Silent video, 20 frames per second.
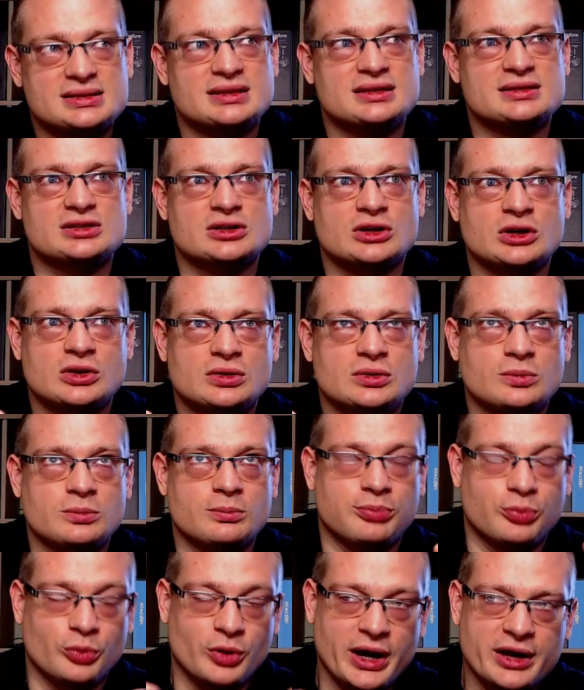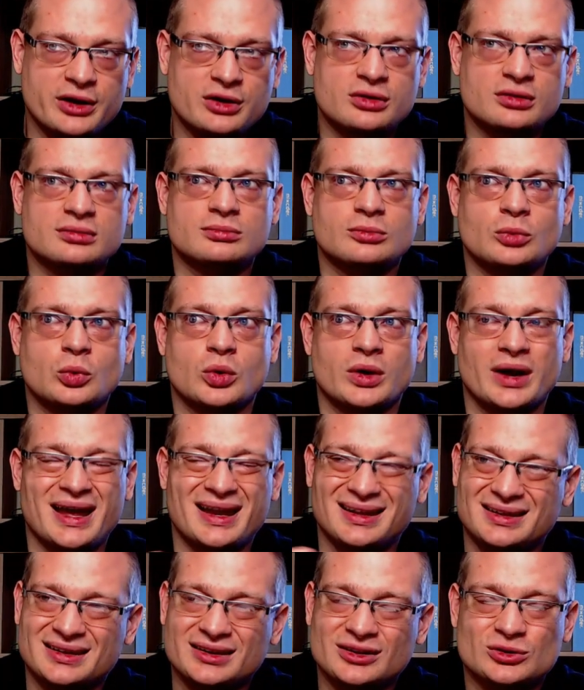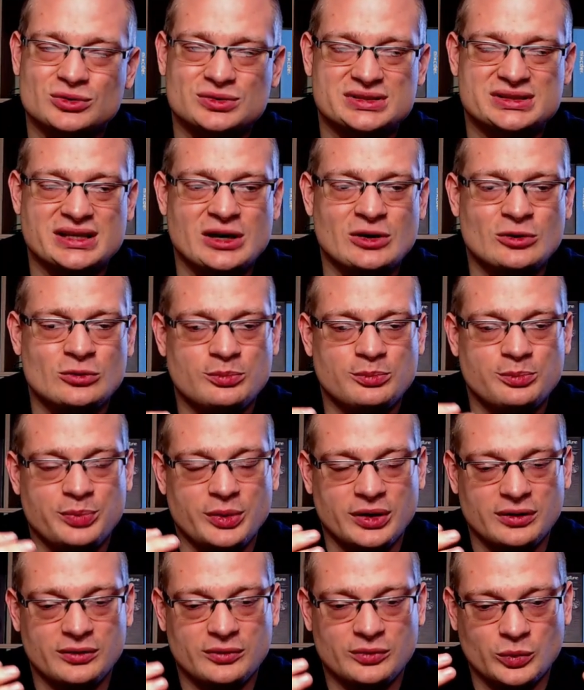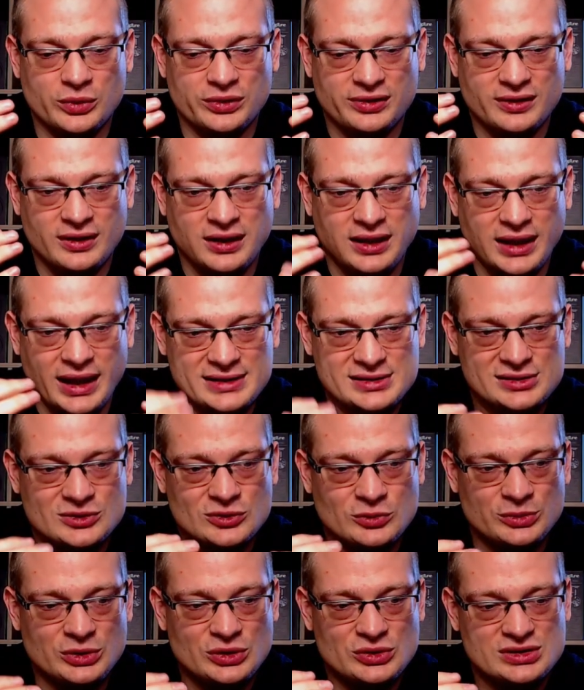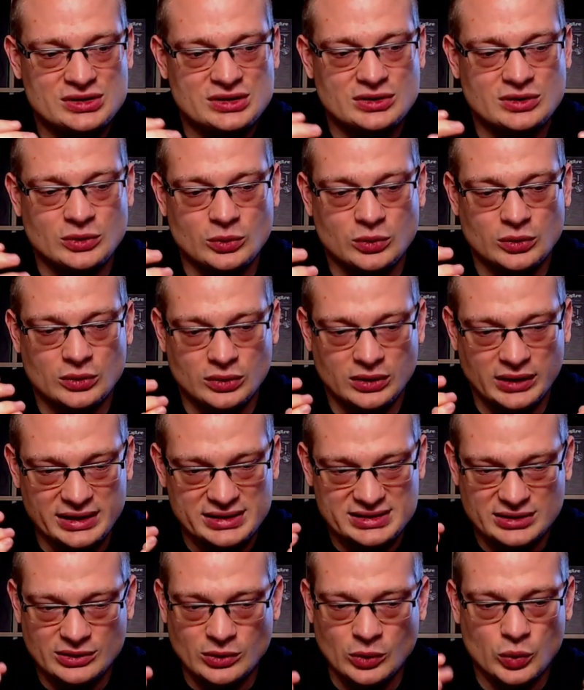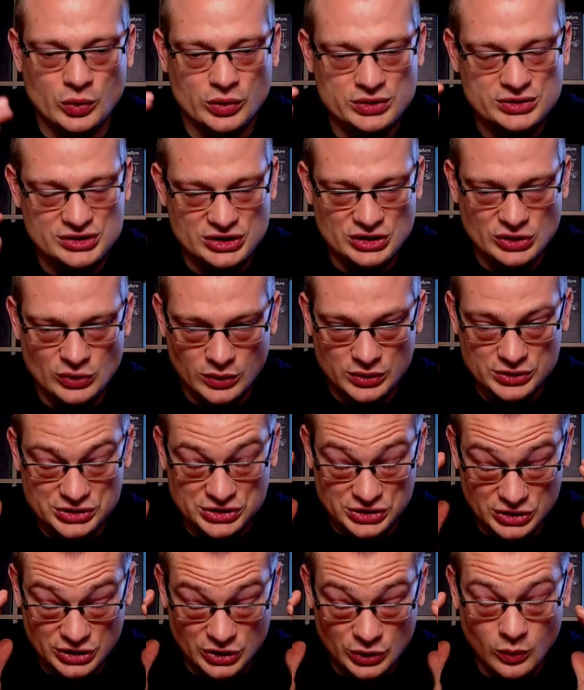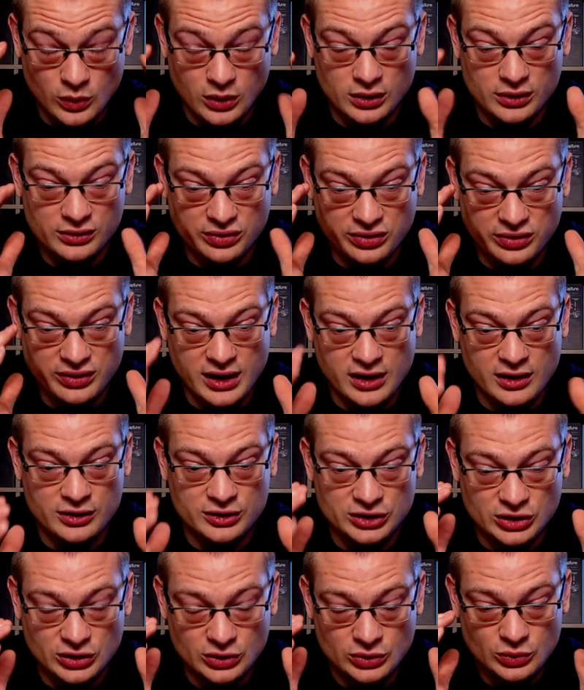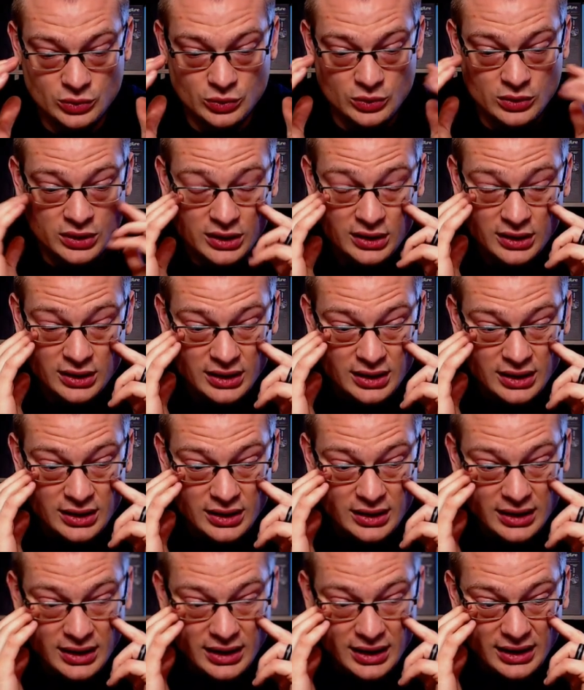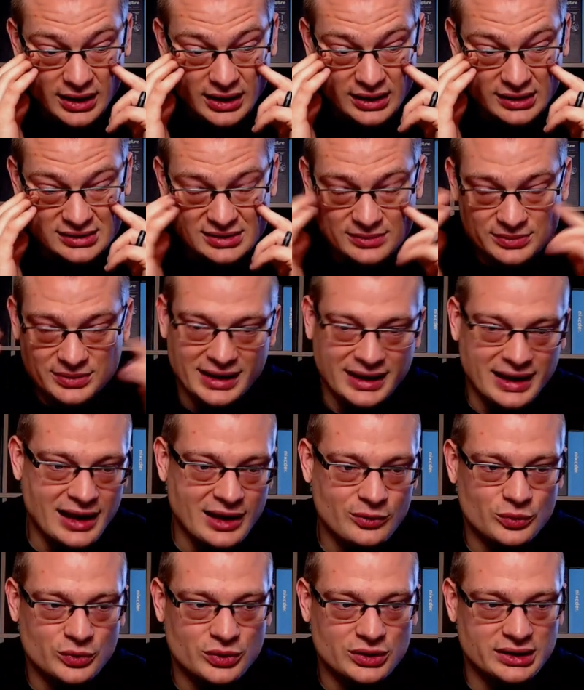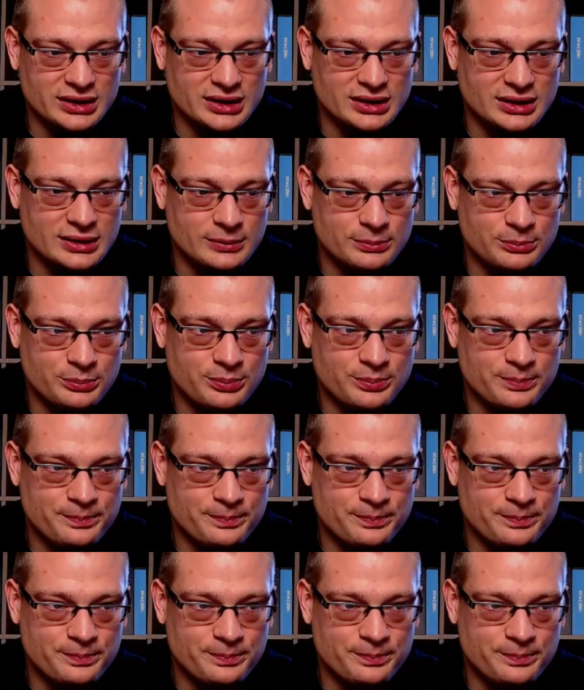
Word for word: it is a brighter, more analytical sound, but with classical music or, like I said, the horns, you are there. It's something I can't really